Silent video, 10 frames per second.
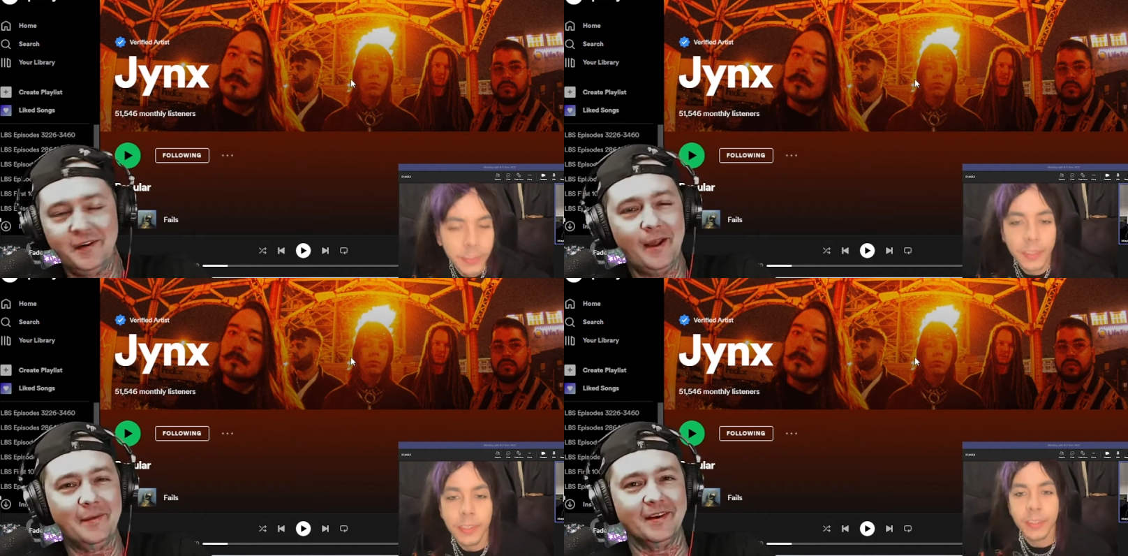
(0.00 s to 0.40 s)
Speaker 1: your
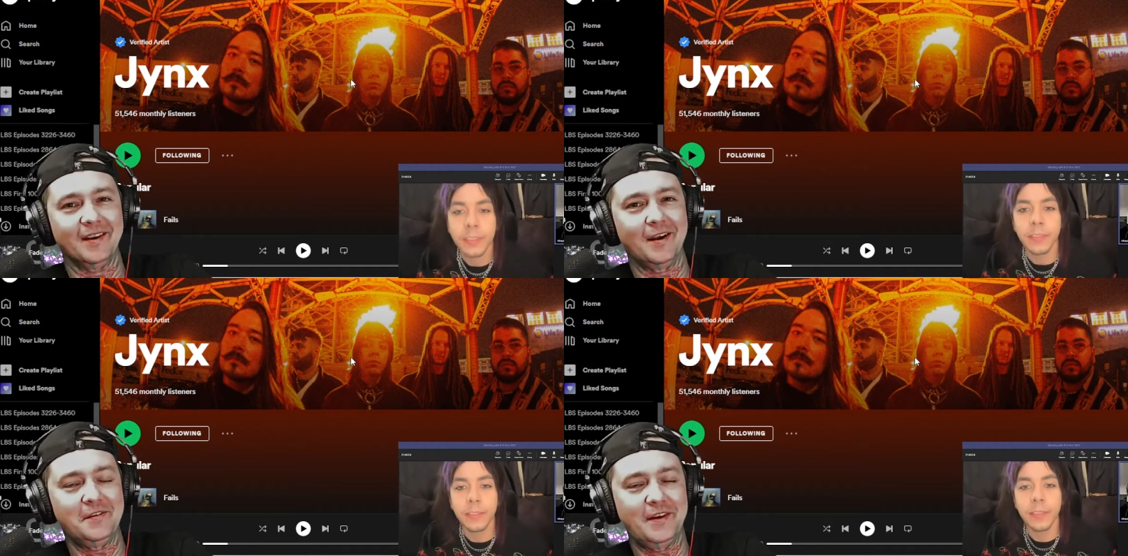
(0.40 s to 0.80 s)
day been?
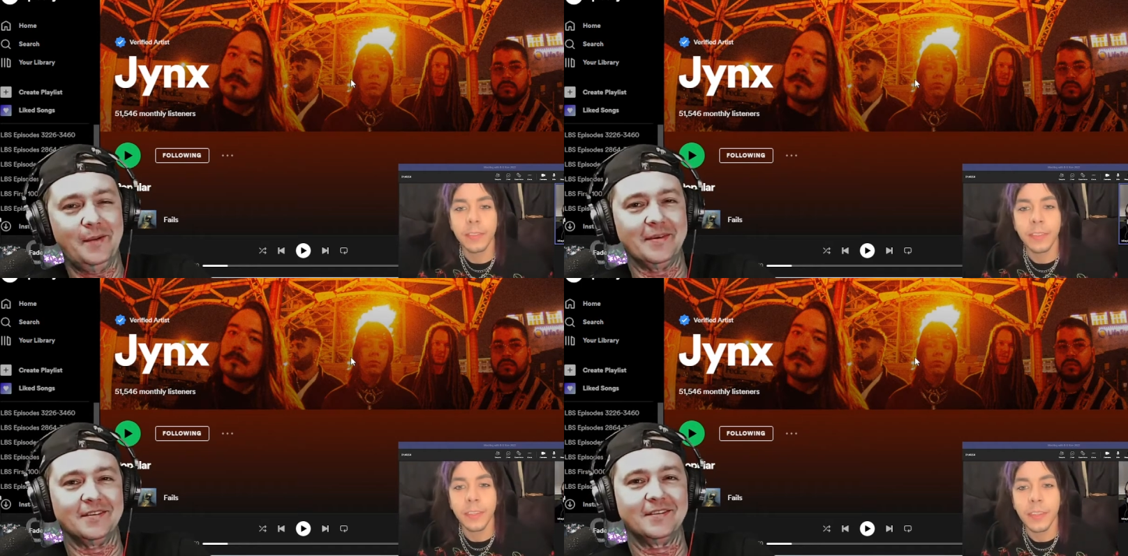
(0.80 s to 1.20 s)
How's your day
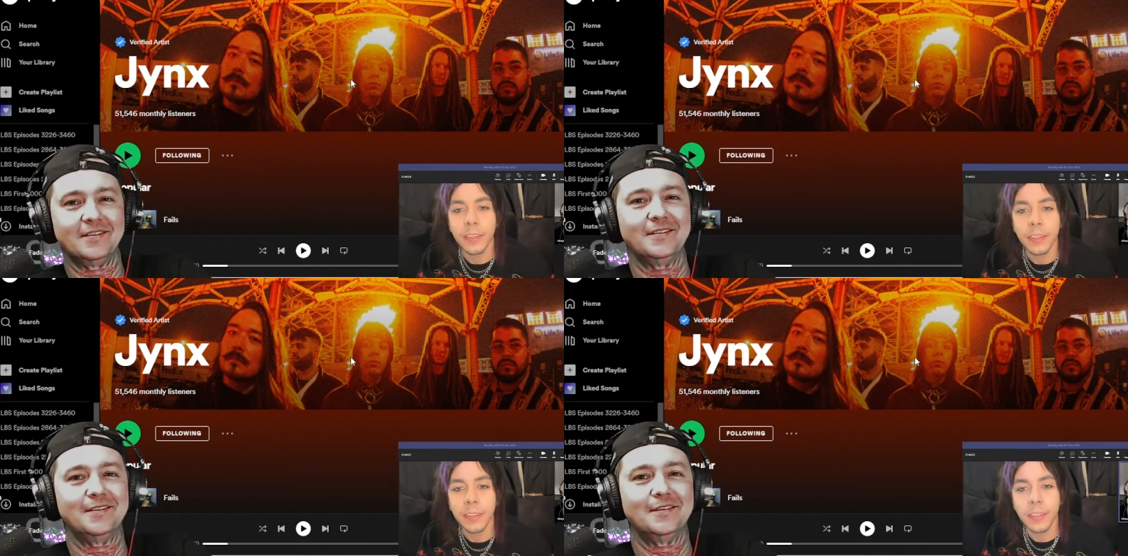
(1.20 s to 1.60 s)
been?
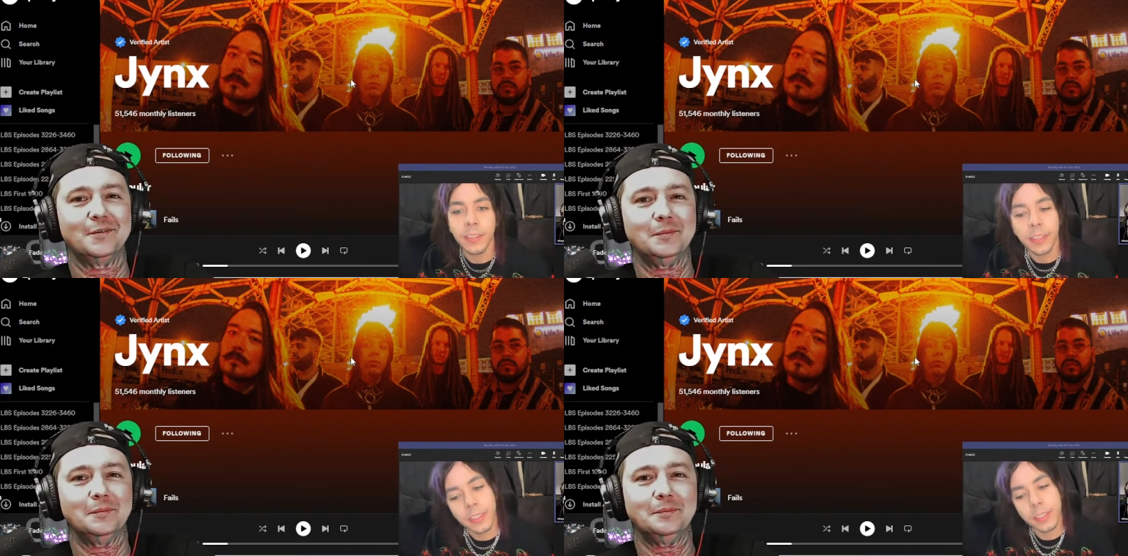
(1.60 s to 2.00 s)

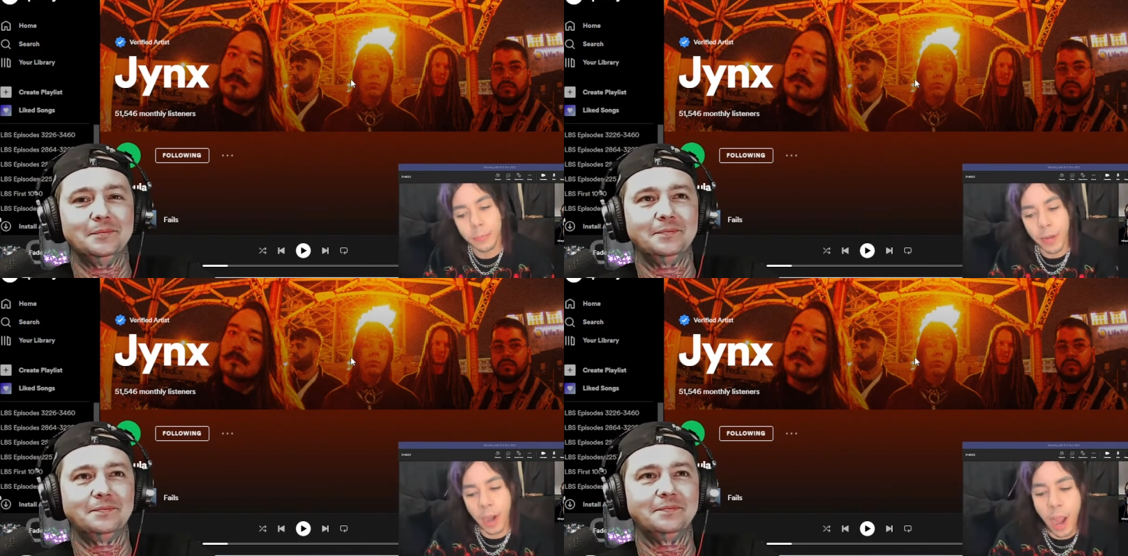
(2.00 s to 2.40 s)

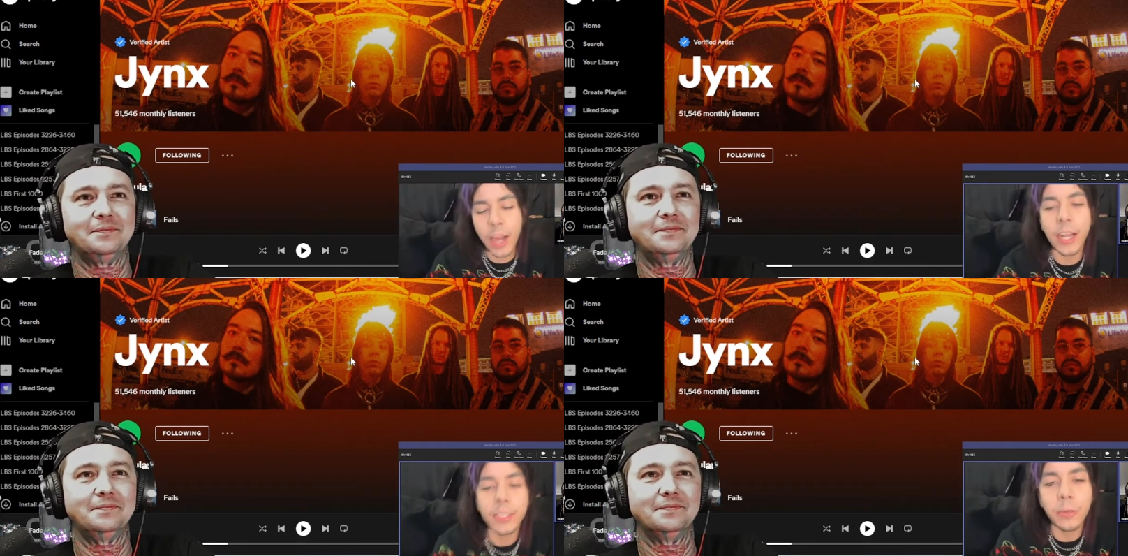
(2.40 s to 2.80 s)
Speaker 2: Been all
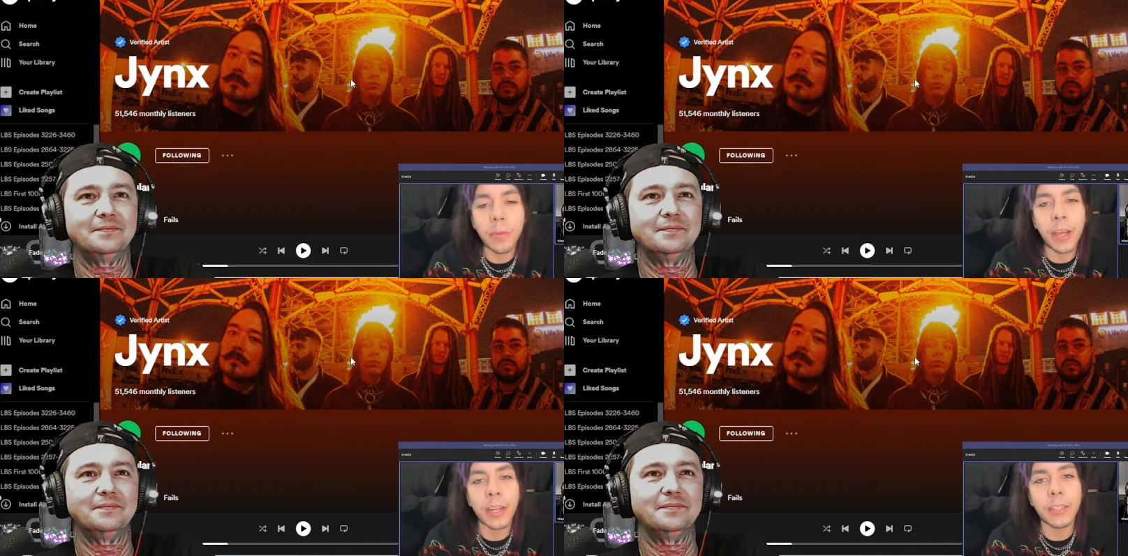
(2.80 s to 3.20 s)
right. Not too
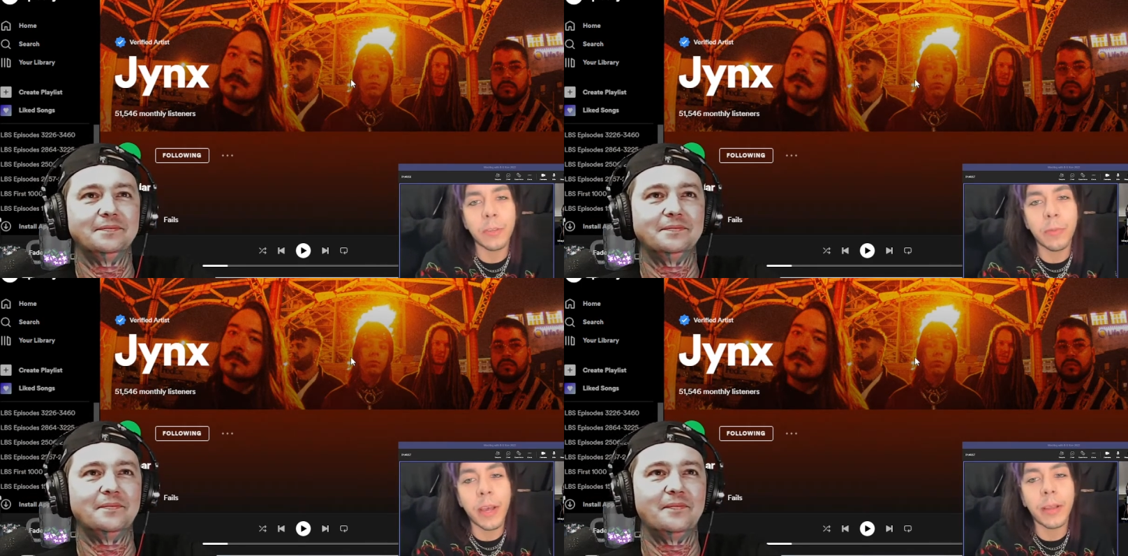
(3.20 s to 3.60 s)
bad. Not
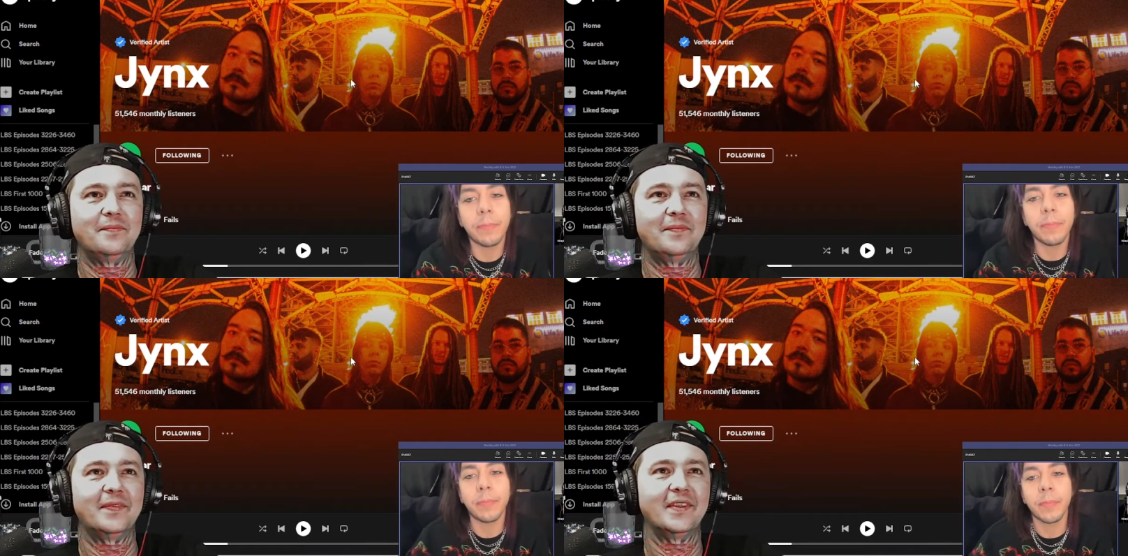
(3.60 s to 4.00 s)
too
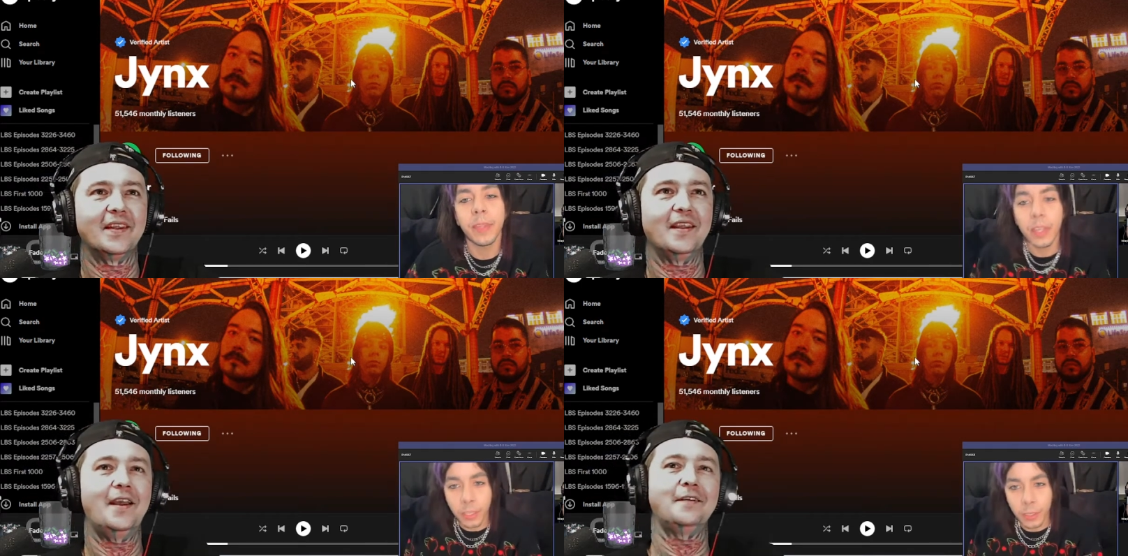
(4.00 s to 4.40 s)
bad.
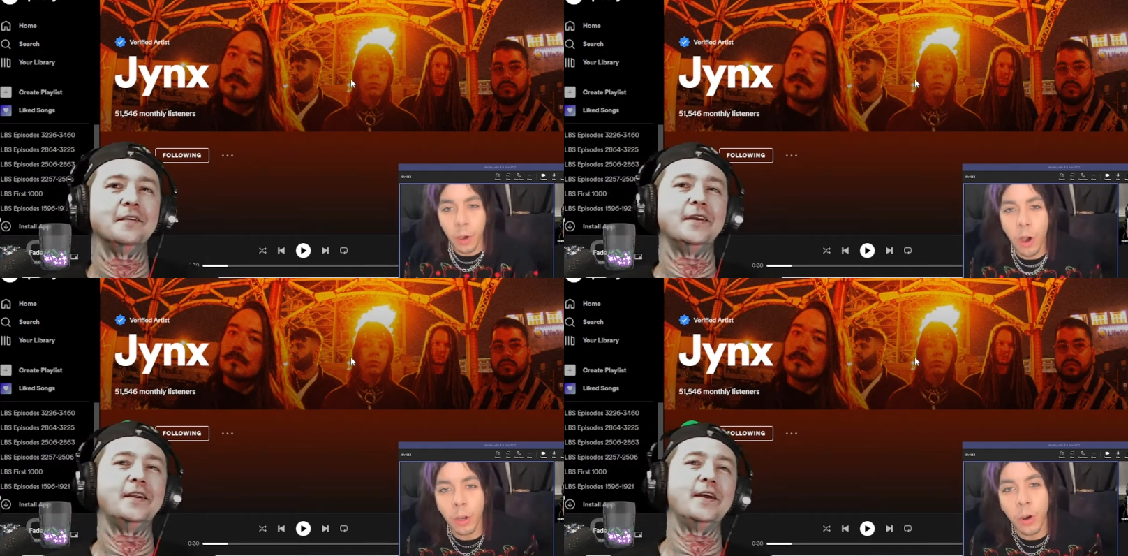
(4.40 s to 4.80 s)

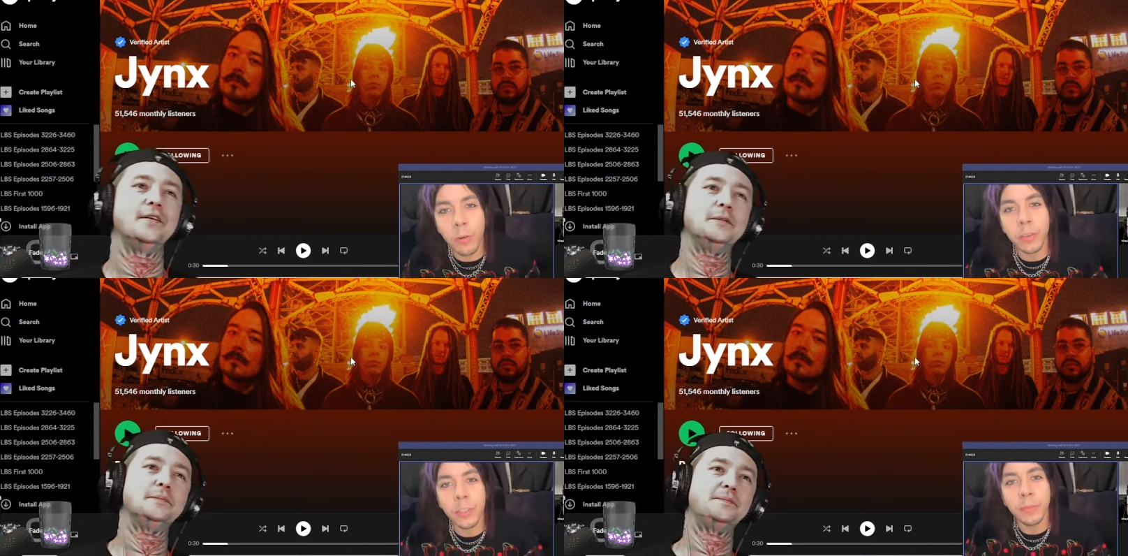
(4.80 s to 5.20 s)
Excellent. A little
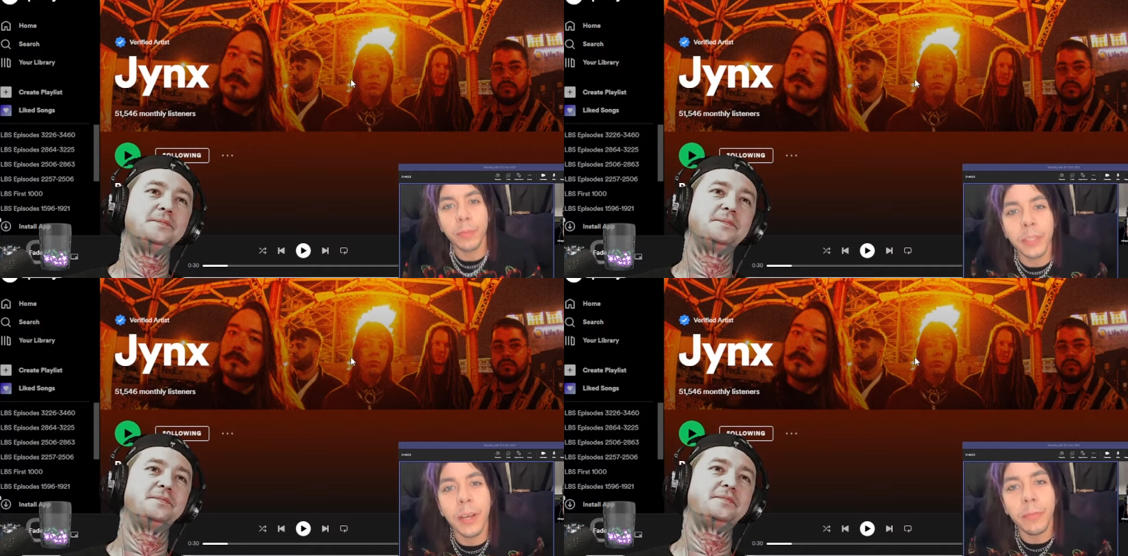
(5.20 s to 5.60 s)

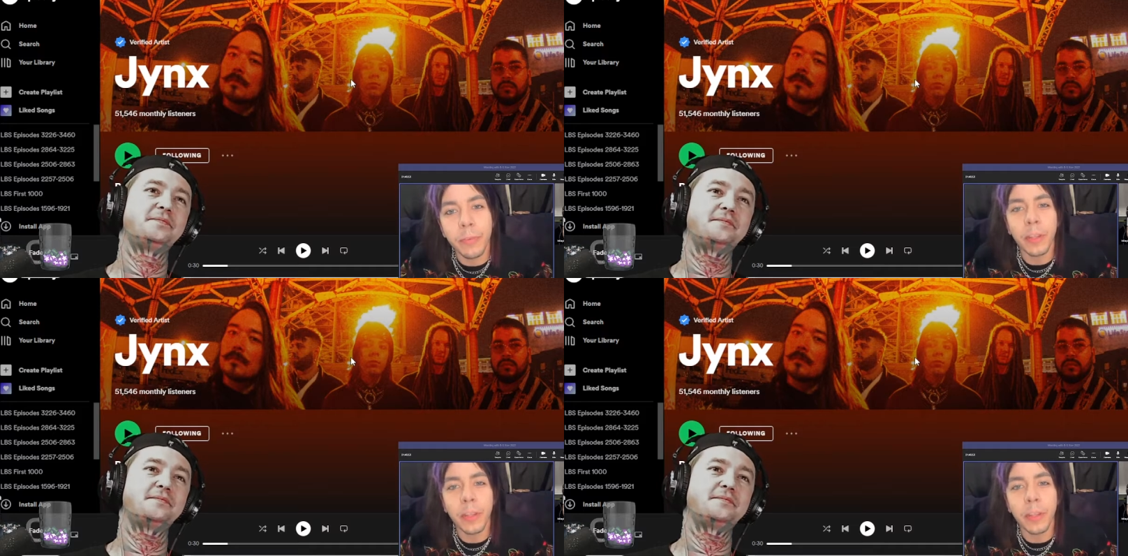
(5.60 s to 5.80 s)
hungover, but I'm